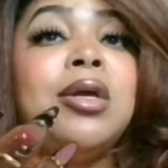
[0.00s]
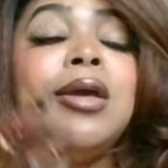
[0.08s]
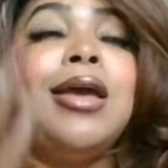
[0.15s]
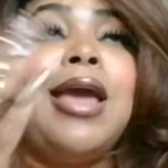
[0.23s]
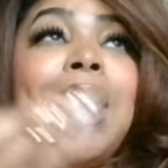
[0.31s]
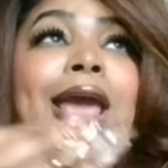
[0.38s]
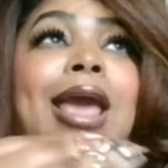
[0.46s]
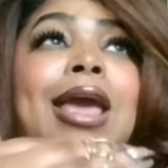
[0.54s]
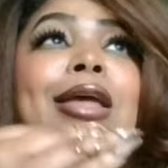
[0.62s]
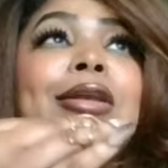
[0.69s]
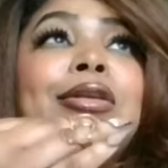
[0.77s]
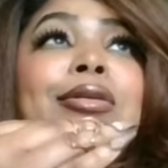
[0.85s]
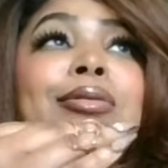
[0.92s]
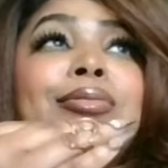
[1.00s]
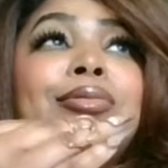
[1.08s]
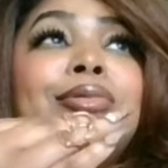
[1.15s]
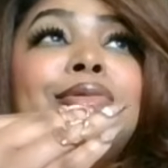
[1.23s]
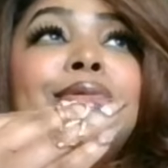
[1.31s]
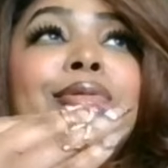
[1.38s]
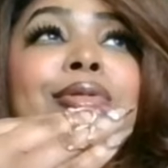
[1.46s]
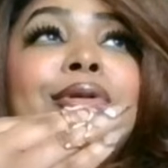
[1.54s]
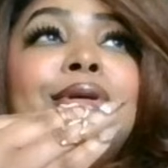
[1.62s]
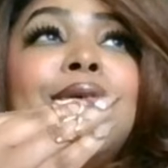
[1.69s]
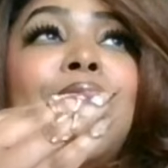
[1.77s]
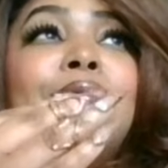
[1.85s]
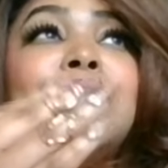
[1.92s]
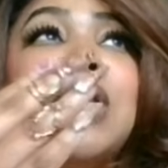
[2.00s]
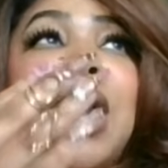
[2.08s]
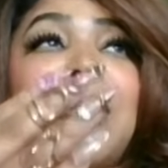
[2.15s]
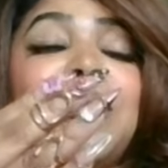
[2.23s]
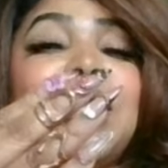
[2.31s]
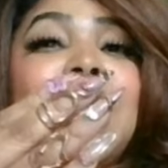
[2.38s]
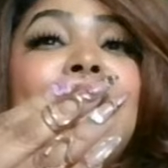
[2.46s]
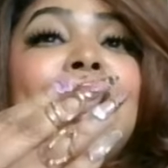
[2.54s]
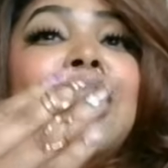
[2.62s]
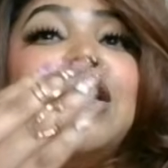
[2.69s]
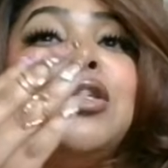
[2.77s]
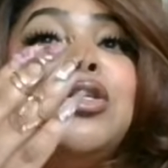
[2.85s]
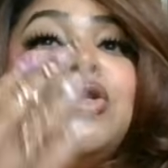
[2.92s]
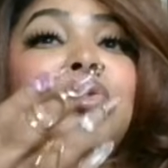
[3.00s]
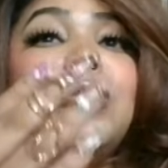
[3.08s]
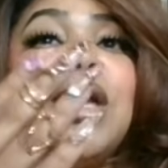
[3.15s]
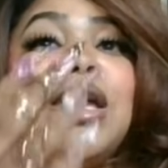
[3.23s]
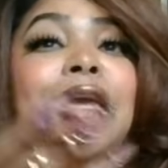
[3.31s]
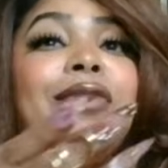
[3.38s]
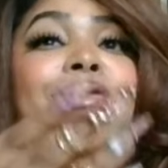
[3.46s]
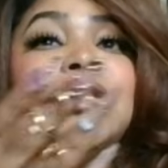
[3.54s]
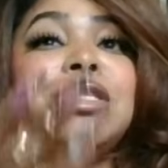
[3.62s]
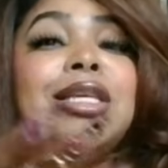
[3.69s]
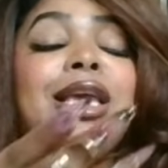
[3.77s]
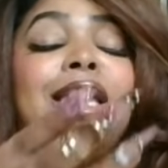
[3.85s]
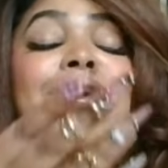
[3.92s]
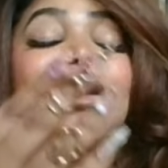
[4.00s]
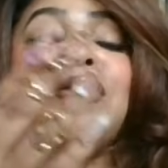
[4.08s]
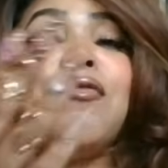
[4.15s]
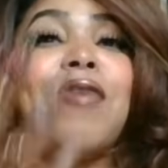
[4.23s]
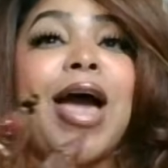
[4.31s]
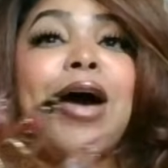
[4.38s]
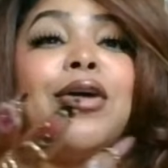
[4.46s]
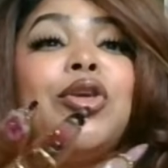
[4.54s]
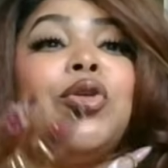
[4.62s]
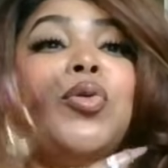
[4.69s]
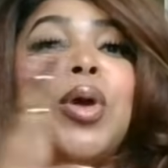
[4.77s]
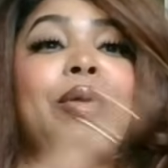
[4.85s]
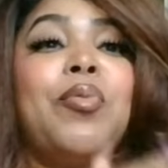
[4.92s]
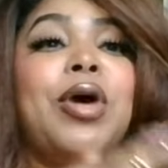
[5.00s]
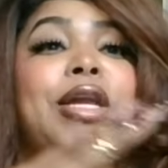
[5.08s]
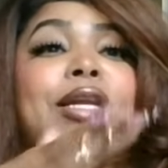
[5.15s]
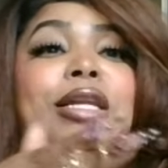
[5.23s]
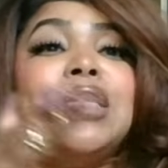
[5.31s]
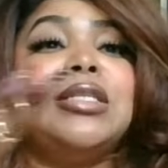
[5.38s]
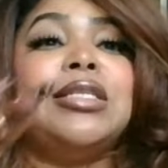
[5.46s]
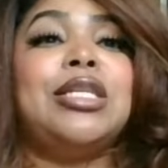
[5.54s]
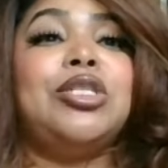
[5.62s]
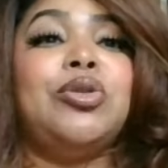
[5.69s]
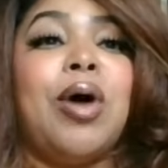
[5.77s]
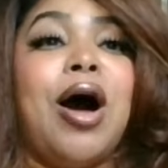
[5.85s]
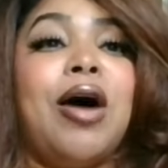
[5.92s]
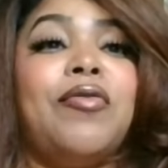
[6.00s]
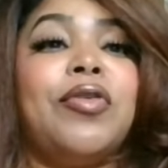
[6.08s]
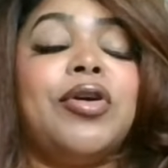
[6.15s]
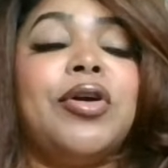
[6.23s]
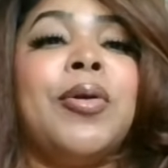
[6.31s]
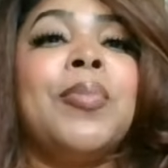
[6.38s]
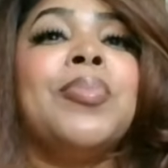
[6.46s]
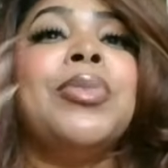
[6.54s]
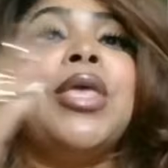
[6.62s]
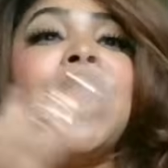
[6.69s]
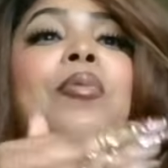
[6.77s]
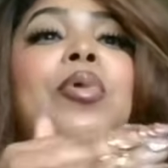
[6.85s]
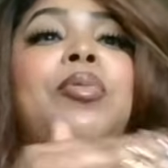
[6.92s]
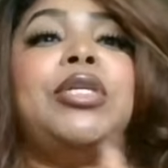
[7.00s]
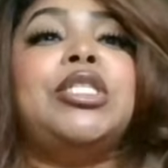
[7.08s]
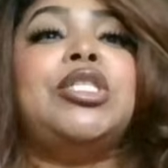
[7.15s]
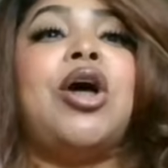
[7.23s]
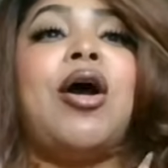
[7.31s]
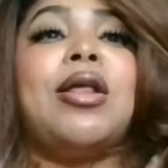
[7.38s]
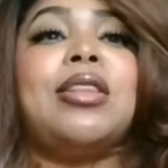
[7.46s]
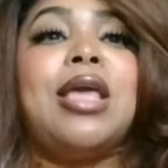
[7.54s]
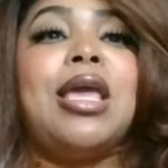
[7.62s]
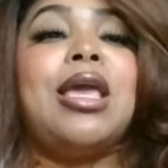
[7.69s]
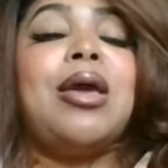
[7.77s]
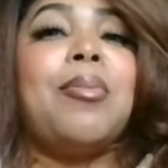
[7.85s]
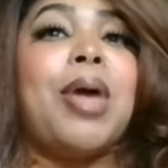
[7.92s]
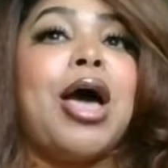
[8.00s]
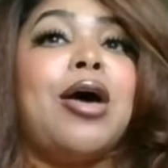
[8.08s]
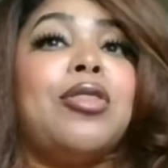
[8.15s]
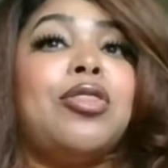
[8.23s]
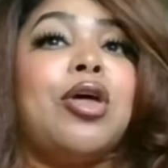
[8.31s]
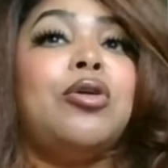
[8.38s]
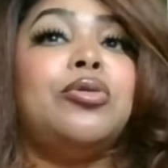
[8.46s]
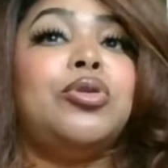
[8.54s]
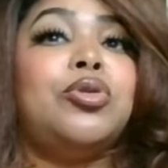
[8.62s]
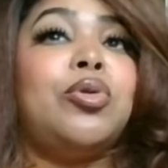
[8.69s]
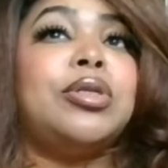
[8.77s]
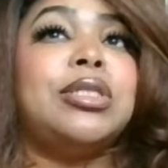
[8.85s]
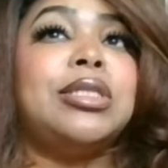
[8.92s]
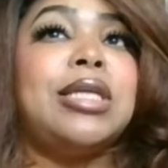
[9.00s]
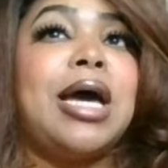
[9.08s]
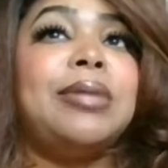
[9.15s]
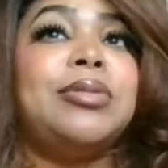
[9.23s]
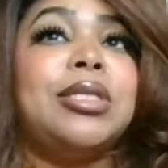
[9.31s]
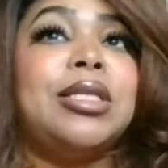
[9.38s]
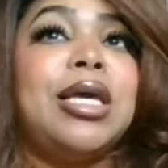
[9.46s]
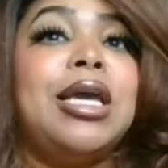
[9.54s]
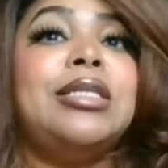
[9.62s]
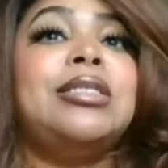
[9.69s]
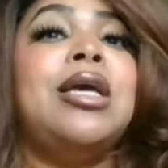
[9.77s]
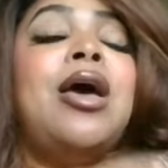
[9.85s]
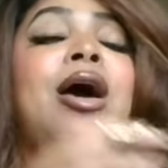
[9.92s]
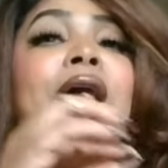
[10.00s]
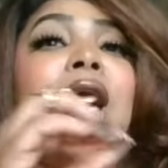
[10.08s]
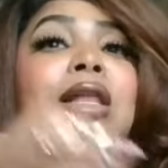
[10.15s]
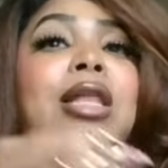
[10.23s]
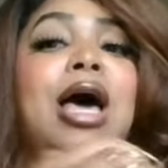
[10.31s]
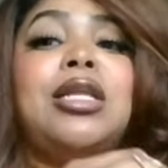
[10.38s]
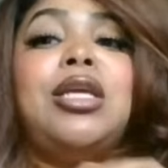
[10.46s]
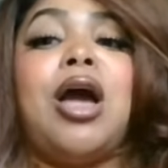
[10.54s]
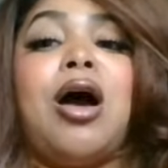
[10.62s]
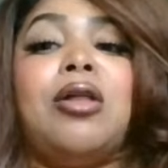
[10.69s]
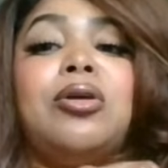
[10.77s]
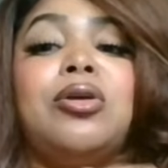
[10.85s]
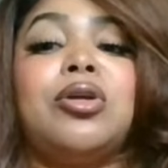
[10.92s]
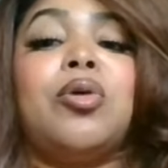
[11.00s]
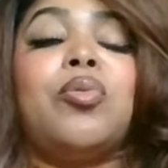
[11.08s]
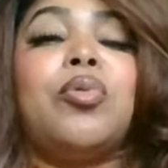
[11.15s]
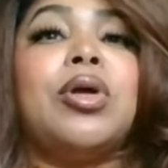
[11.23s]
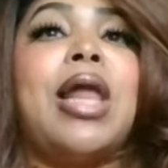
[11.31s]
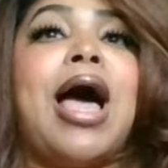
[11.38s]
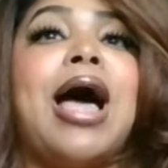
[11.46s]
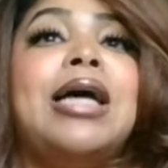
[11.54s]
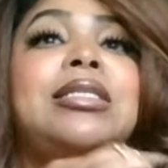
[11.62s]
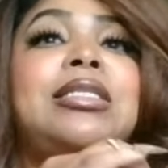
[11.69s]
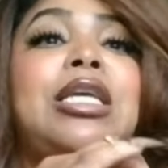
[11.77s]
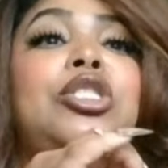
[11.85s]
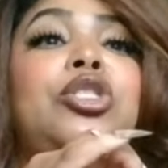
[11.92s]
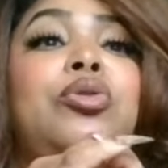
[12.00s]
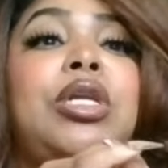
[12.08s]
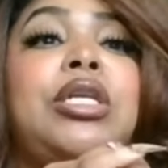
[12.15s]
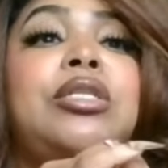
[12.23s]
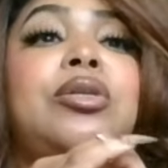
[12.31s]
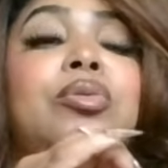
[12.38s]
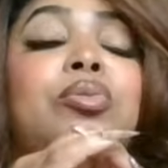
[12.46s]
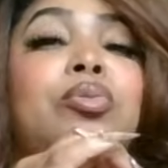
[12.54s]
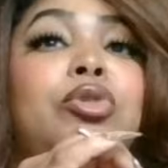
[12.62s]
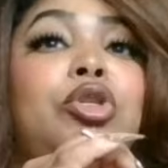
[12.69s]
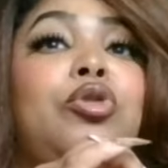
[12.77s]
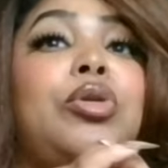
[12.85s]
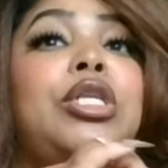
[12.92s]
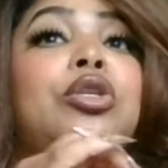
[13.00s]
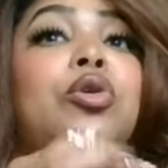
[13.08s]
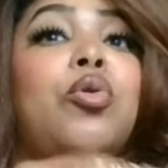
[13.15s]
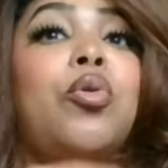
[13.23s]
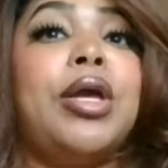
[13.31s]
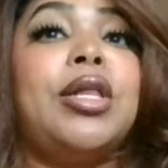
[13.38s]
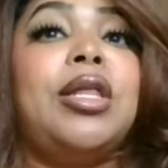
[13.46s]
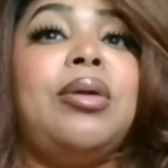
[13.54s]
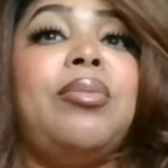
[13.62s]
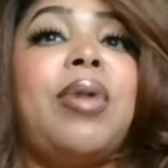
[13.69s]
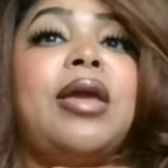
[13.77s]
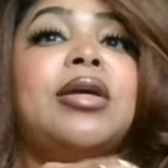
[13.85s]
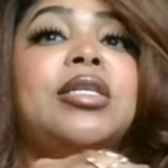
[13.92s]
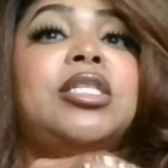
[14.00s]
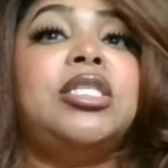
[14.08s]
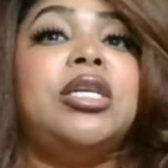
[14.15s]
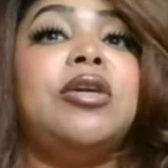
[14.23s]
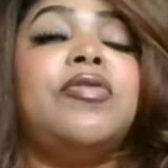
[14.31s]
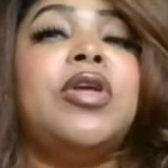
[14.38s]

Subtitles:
And on top of that, do they even see value in what it is that you offer? And when we start thinking about those sorts of types of things, a lot of y'all are going to realize that you need to quickly make a shift